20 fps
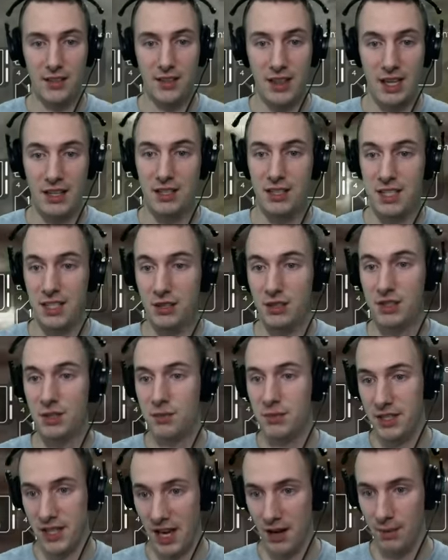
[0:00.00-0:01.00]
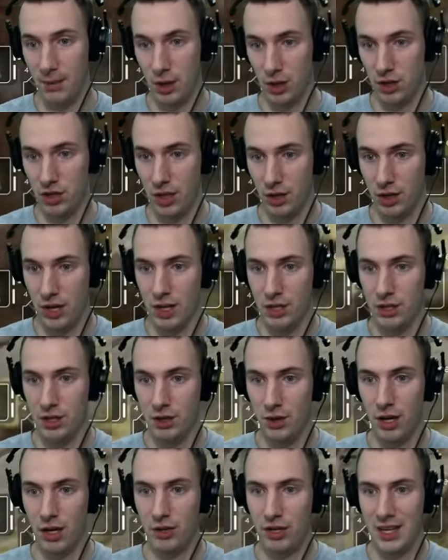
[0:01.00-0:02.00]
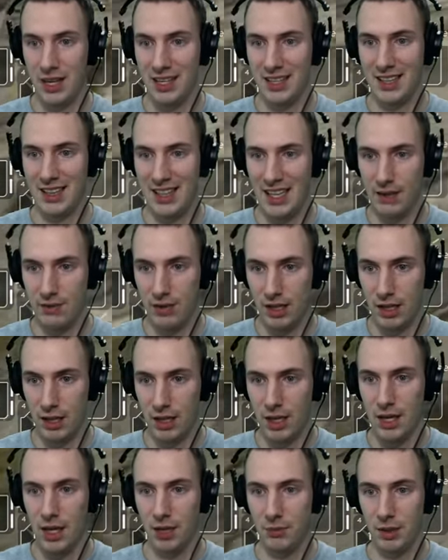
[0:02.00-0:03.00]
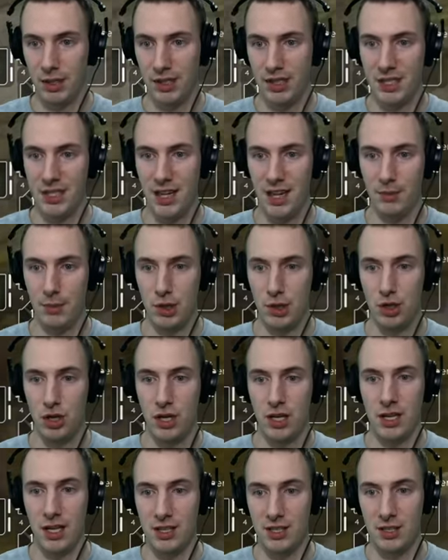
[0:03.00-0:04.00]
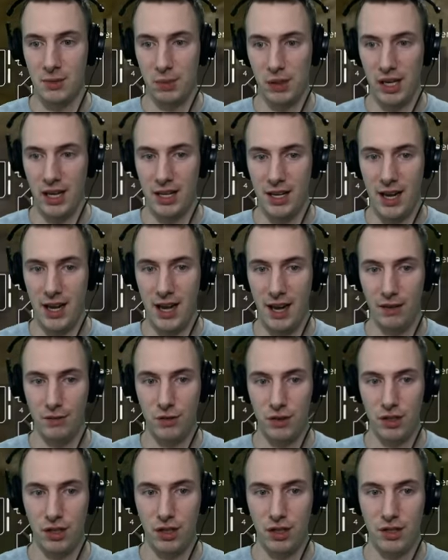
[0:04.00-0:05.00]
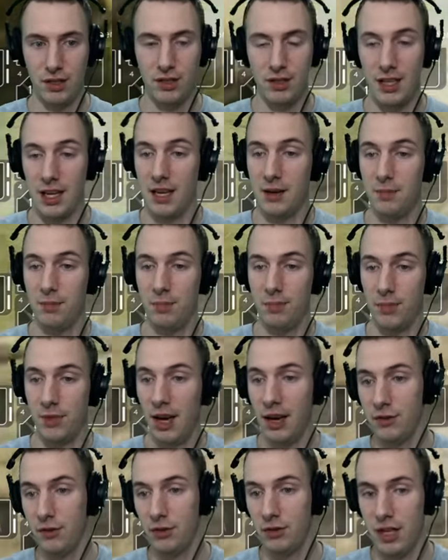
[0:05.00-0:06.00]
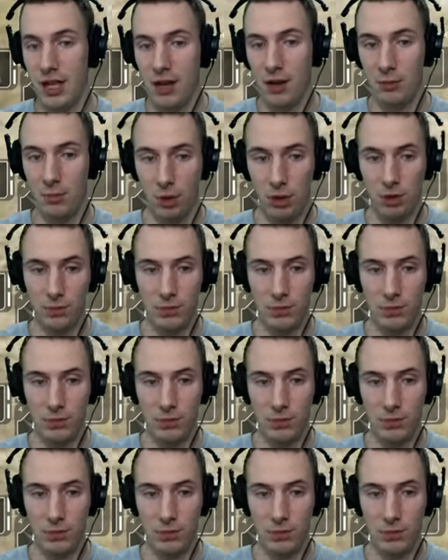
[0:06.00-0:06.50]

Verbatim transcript: then deal some damage. So 211 ability damage is applied after they are pulled